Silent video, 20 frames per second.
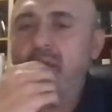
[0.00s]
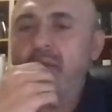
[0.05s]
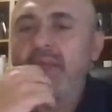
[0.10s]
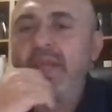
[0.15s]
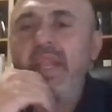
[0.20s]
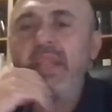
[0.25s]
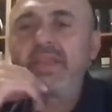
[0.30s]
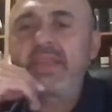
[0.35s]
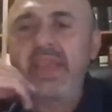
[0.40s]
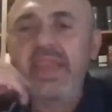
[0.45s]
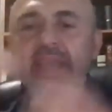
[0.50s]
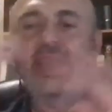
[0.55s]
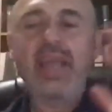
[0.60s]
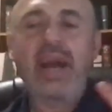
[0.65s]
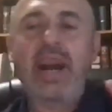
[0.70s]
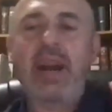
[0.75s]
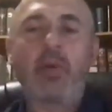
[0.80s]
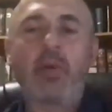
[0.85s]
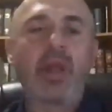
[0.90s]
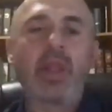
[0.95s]
Did it sink?
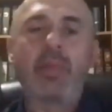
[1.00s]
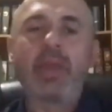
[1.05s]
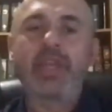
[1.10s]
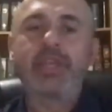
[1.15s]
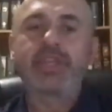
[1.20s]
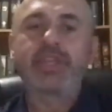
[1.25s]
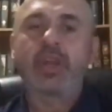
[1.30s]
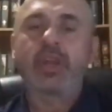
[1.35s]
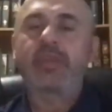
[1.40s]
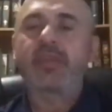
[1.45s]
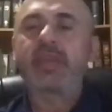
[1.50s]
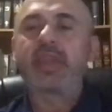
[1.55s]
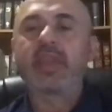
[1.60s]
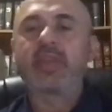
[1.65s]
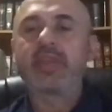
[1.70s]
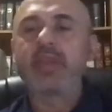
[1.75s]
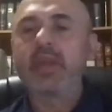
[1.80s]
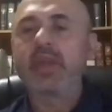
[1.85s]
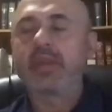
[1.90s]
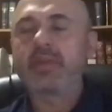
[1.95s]
I want to make sure it
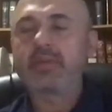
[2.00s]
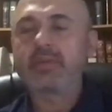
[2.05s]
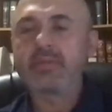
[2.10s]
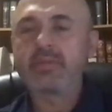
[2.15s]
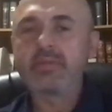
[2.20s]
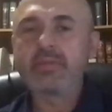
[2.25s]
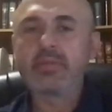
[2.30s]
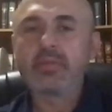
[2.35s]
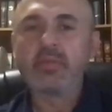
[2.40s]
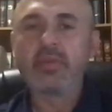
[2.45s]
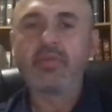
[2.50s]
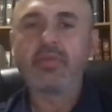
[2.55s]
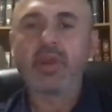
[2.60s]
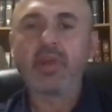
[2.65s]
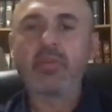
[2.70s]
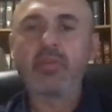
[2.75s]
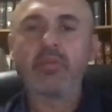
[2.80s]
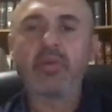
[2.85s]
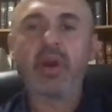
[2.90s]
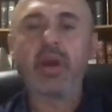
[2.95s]
sinks in before
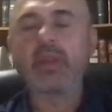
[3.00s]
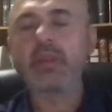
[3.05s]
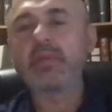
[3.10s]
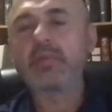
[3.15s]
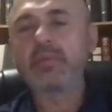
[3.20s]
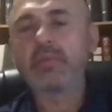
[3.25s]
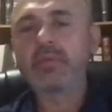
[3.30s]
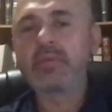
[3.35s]
I move on.